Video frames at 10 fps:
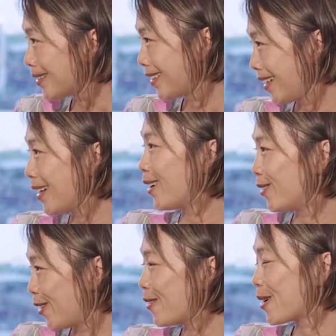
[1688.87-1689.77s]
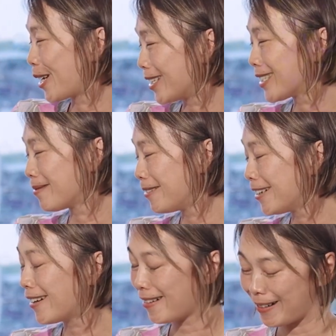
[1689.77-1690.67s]
care of our
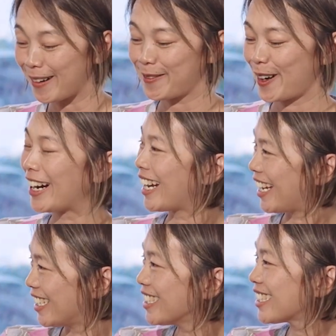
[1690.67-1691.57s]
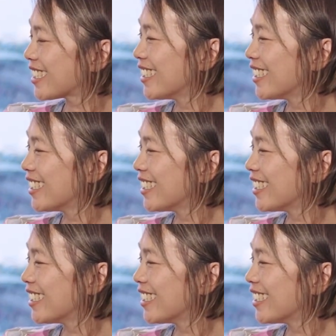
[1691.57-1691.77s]
customer or of our clients.